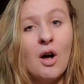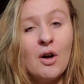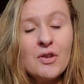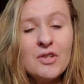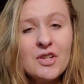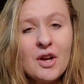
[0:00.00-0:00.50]

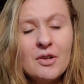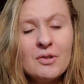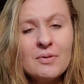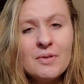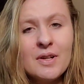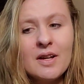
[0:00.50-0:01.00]

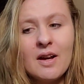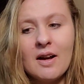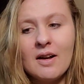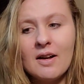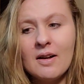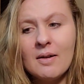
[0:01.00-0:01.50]
Also,
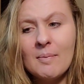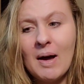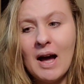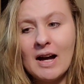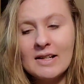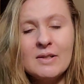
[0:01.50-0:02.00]

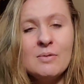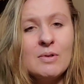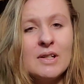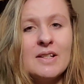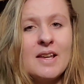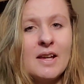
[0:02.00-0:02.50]
I didn't
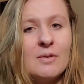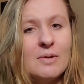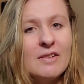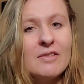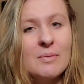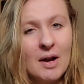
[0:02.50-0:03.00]
want to take
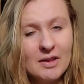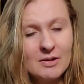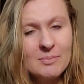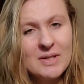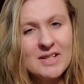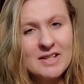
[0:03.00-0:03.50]
away from
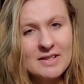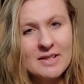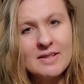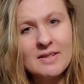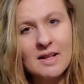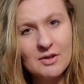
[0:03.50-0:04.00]
other
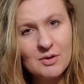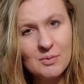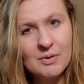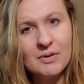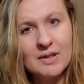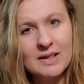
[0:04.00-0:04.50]
businesses that
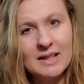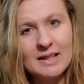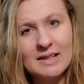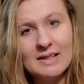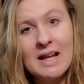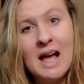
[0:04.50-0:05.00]
truly
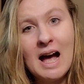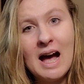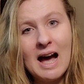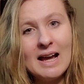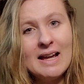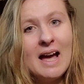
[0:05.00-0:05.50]
need it.
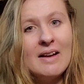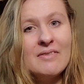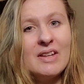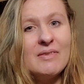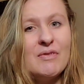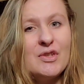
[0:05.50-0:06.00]
I
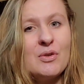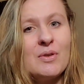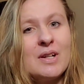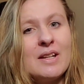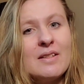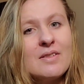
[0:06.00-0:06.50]
have
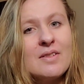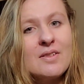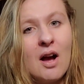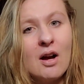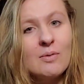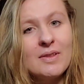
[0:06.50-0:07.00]
inventory in
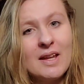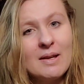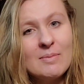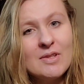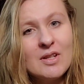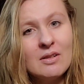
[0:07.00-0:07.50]
stock with
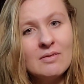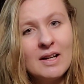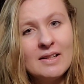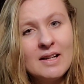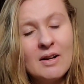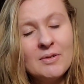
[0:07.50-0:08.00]
Amazon
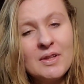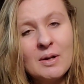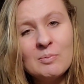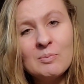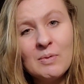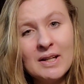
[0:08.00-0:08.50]
right now
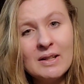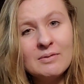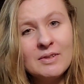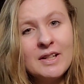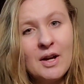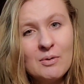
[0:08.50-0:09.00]
that when it
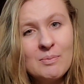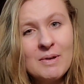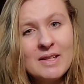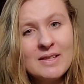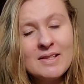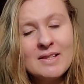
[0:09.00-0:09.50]

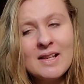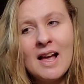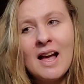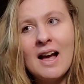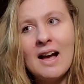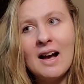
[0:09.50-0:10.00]
reopens,
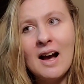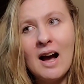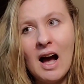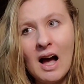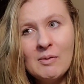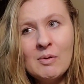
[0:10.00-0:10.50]

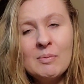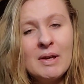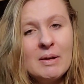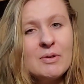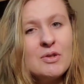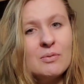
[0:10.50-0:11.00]
I will
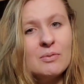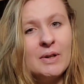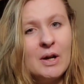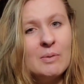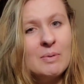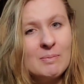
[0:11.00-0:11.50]
be able to
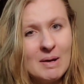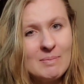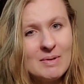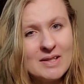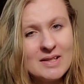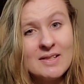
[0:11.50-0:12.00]
reopen my
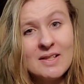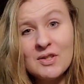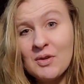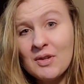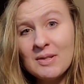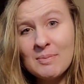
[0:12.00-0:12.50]
business.
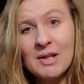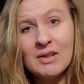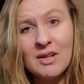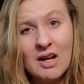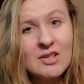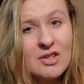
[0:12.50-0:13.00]
It's going to be a
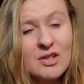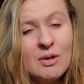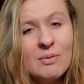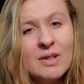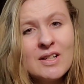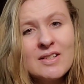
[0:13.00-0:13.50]
lot
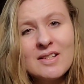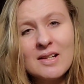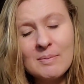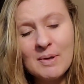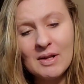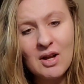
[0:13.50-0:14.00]
slower. It's
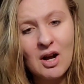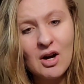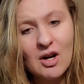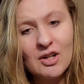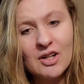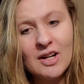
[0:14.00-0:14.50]
going to be a lot
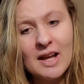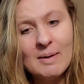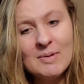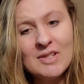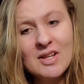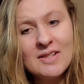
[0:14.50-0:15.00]
harder.
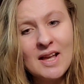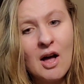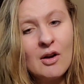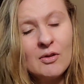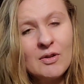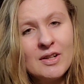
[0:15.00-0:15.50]
Amazon's
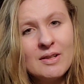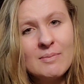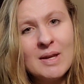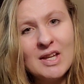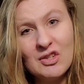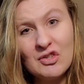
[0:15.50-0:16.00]

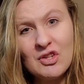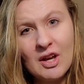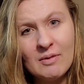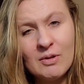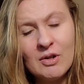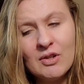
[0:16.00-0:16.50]
algorithm in
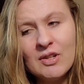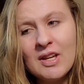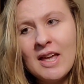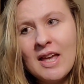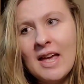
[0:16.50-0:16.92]
general